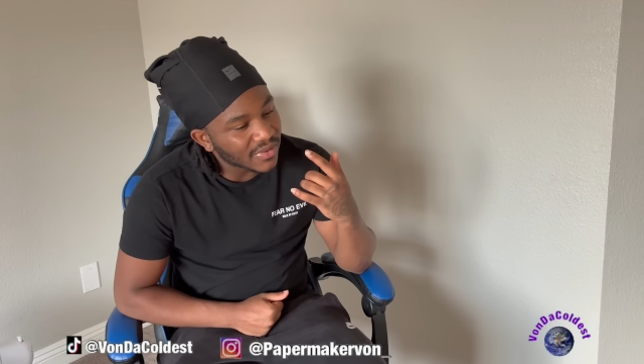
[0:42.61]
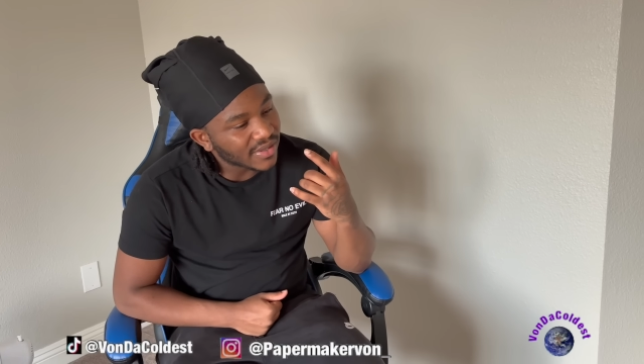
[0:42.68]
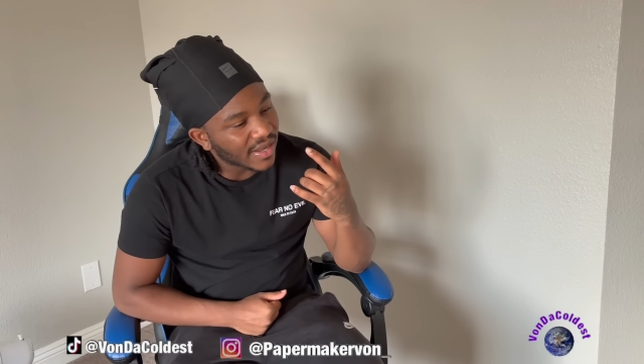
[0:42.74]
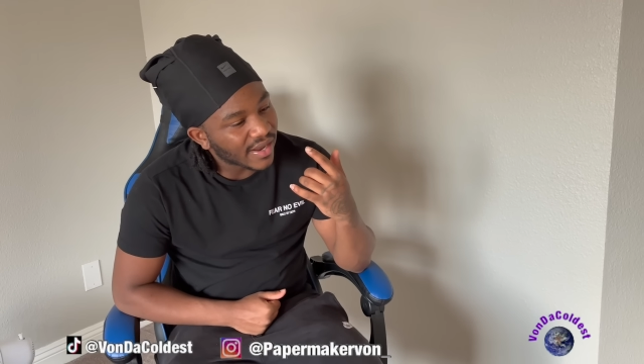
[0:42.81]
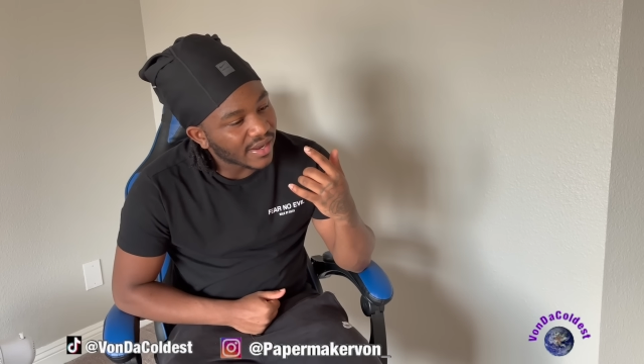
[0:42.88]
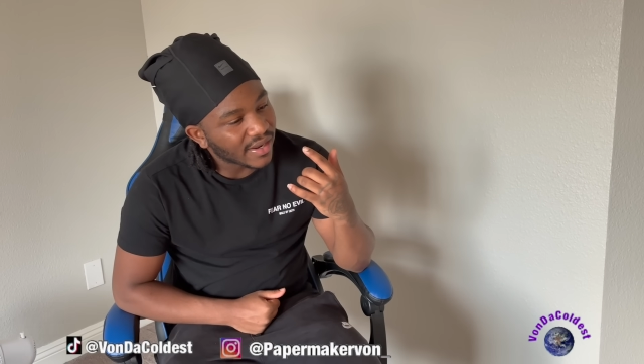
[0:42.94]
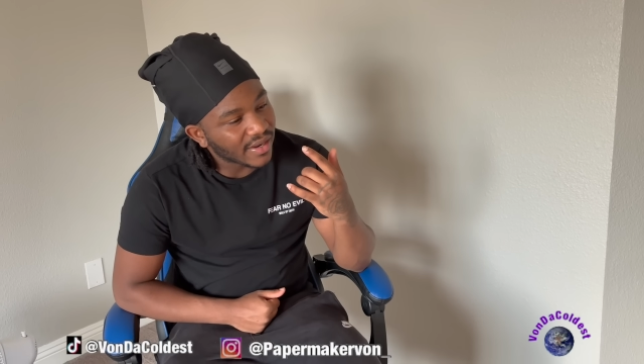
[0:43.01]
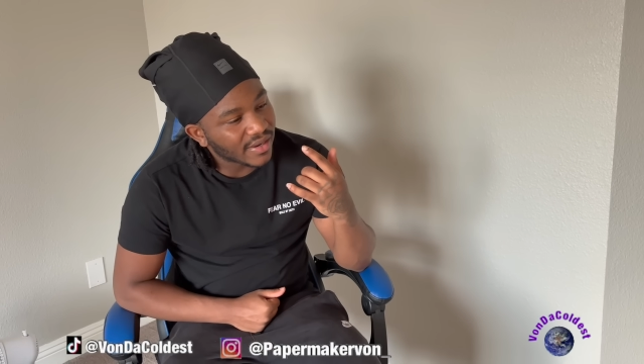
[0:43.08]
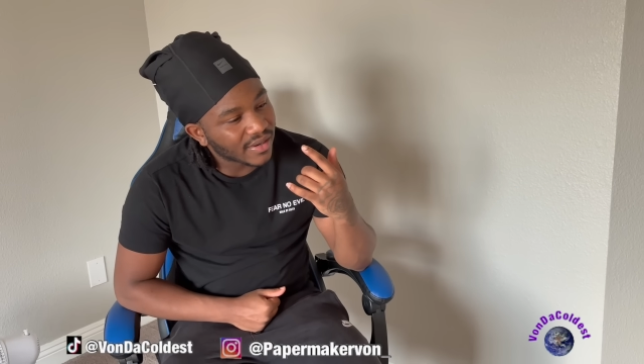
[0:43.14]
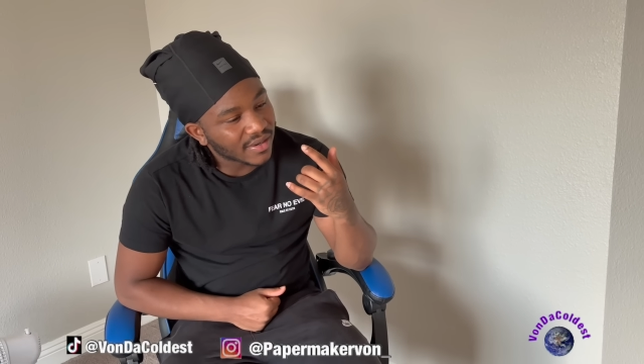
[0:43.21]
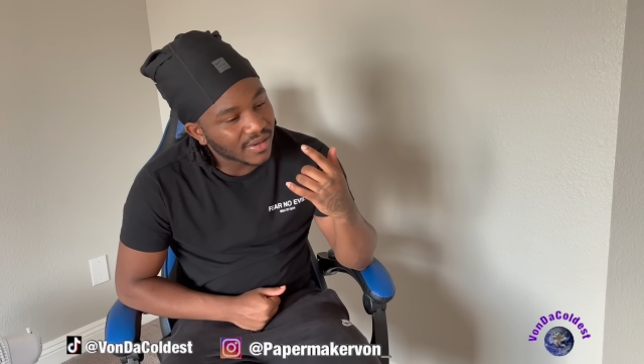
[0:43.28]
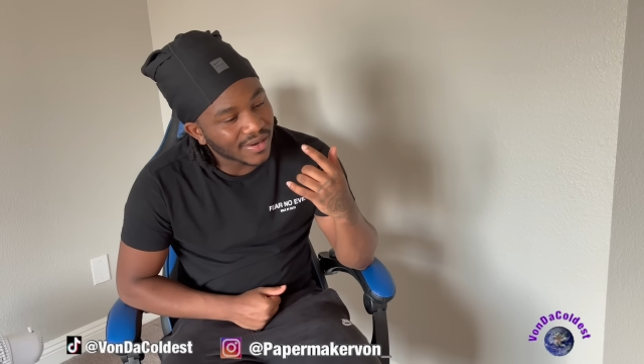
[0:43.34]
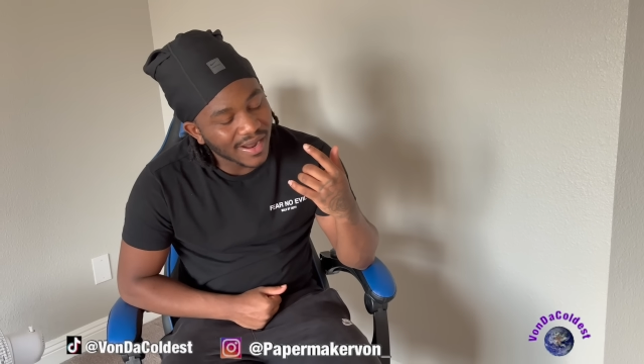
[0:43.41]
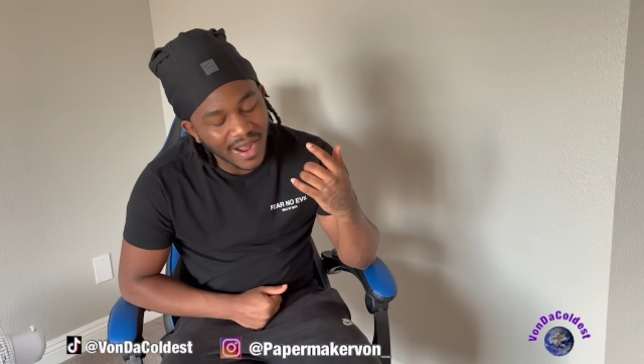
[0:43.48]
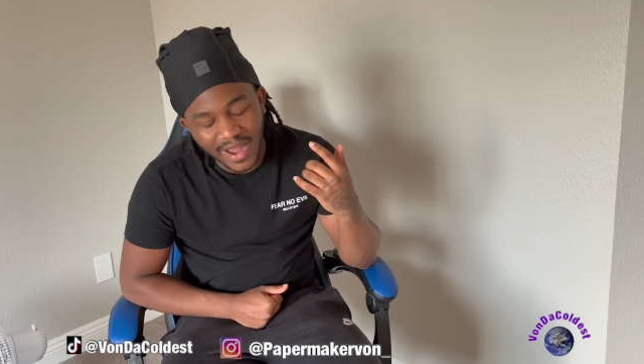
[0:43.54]
Like,
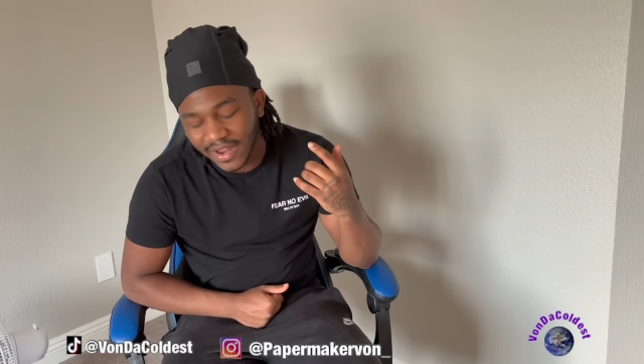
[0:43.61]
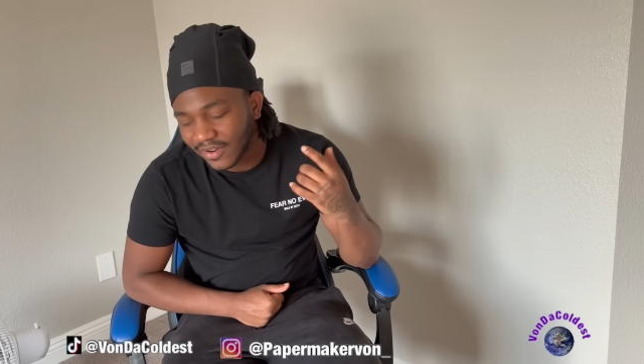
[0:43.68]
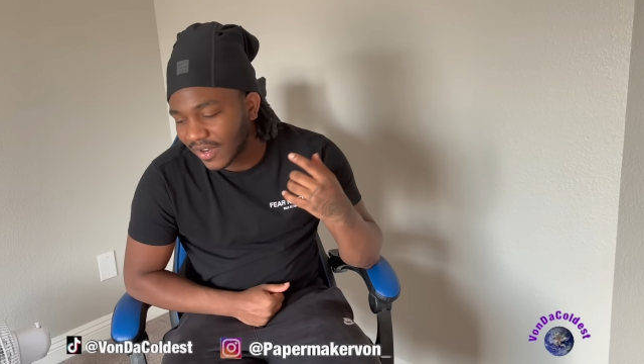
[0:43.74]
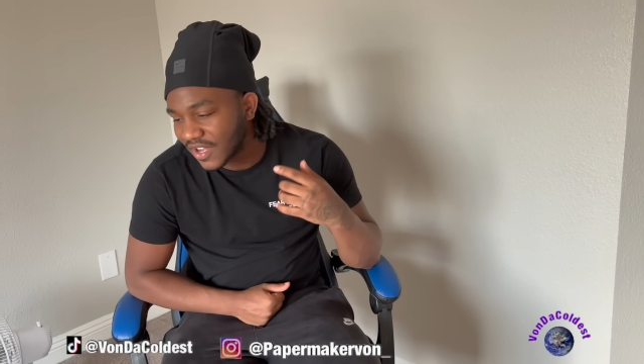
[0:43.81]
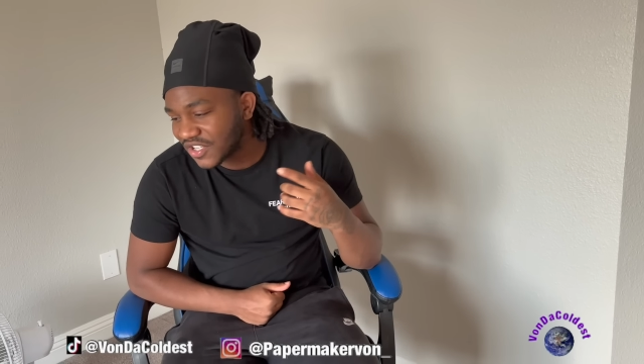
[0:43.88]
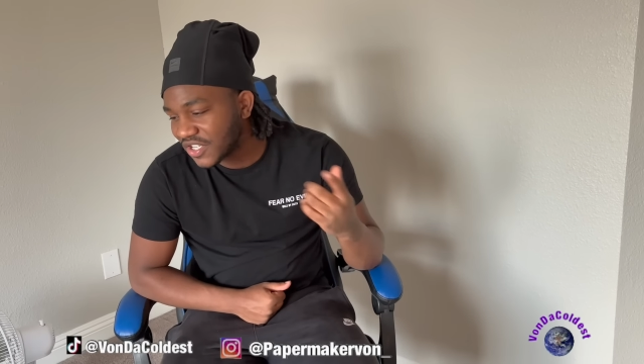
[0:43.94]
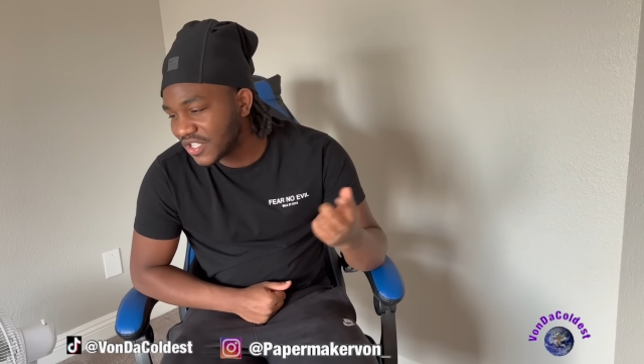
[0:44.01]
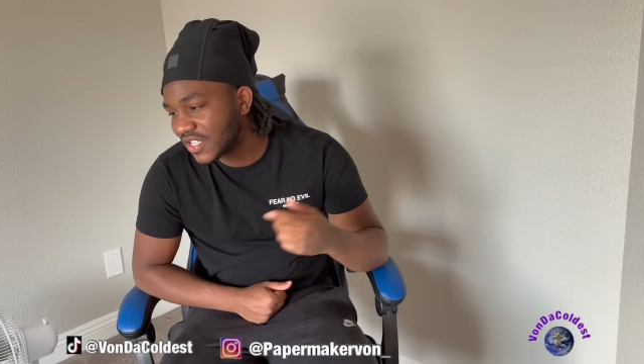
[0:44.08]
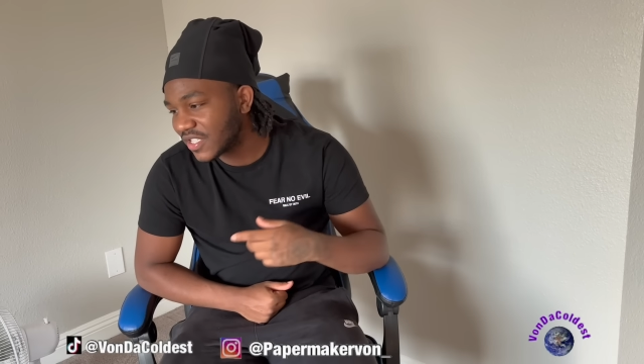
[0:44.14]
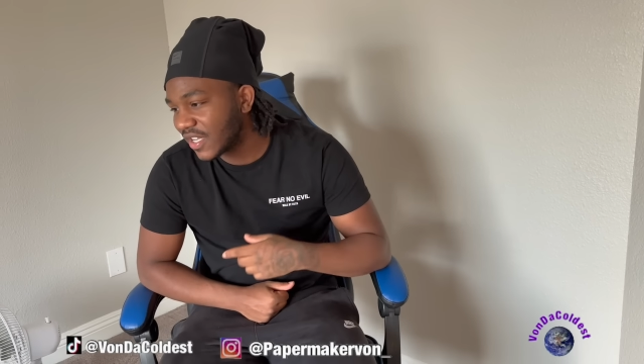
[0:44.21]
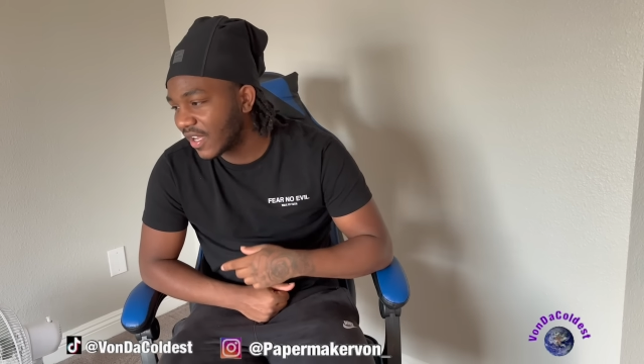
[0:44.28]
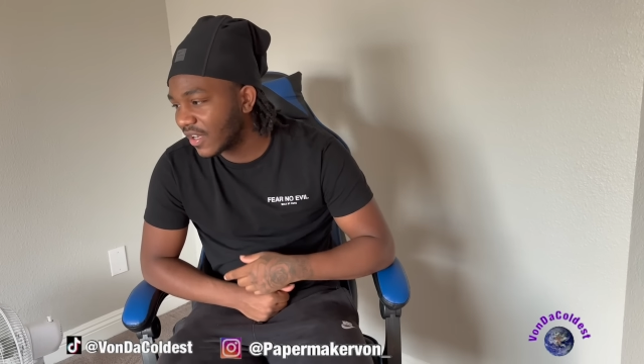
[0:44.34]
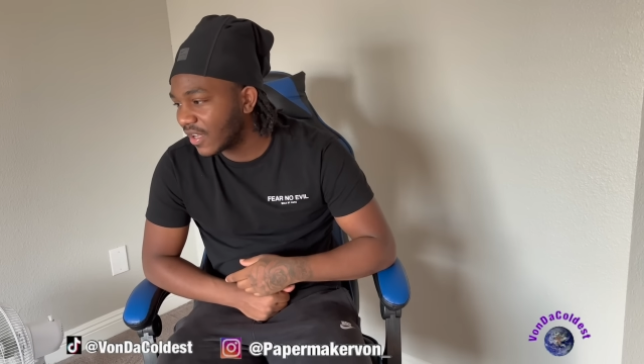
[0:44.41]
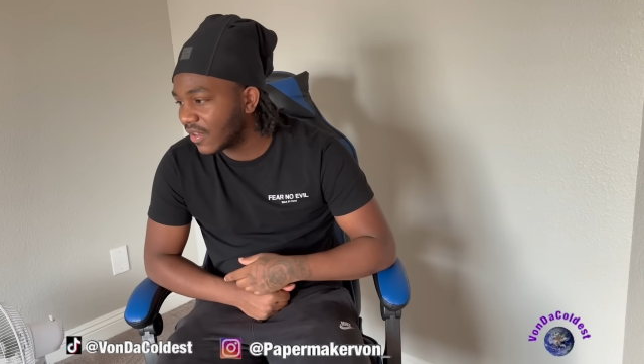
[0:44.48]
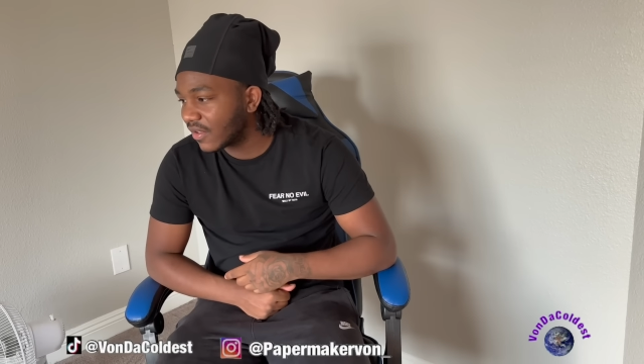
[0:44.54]
I ain't lie, she just
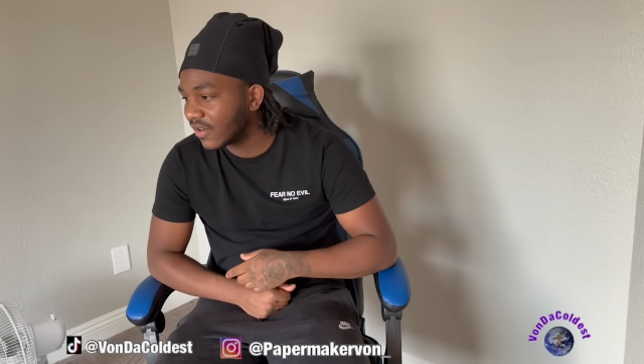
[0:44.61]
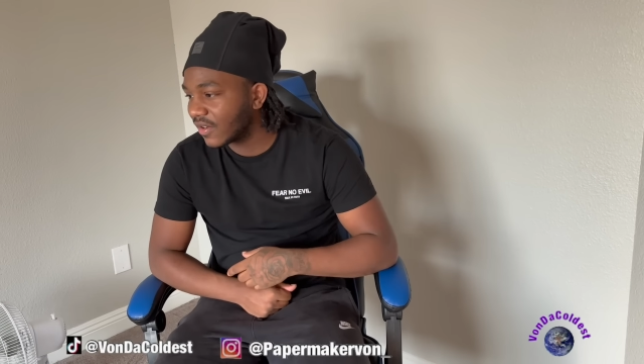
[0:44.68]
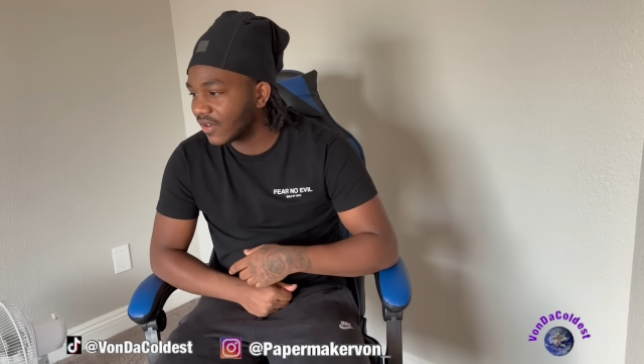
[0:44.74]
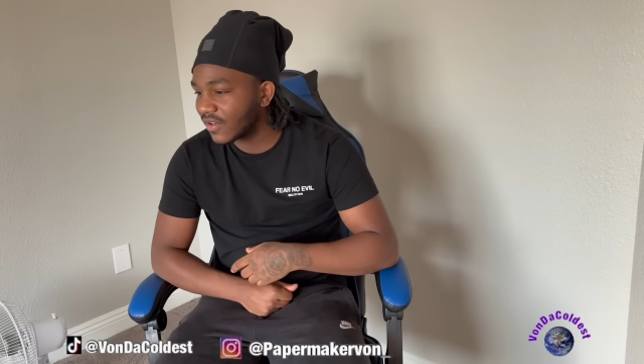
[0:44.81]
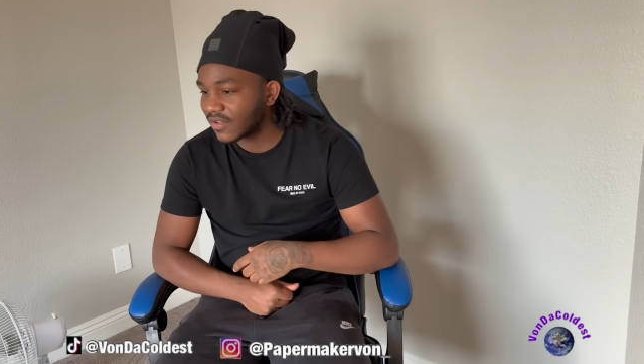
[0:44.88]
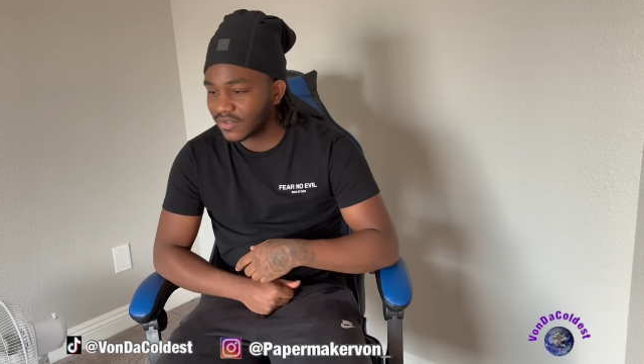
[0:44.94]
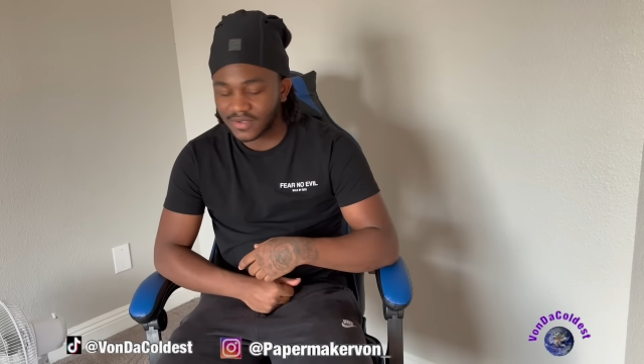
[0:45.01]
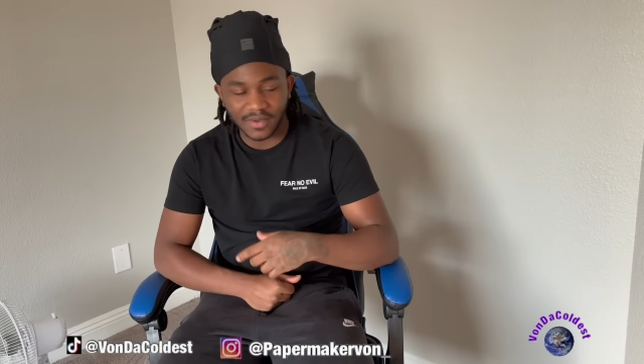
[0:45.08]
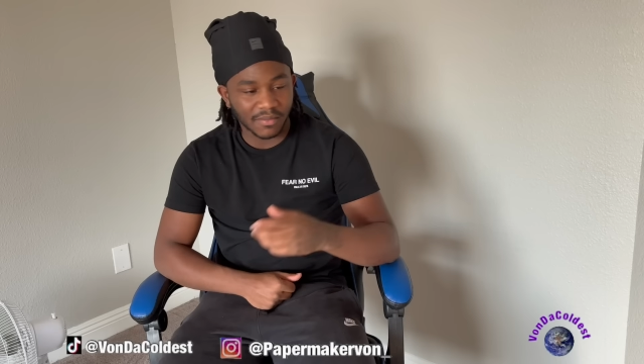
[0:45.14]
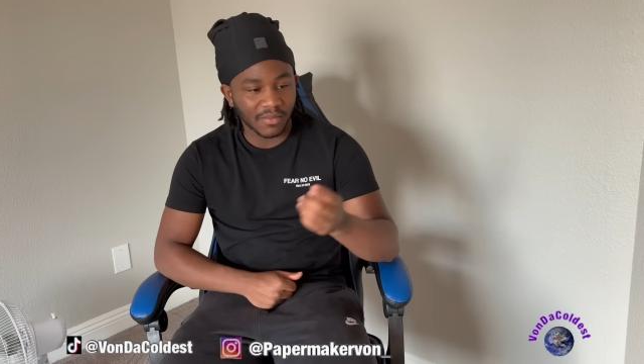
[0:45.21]
like other girls.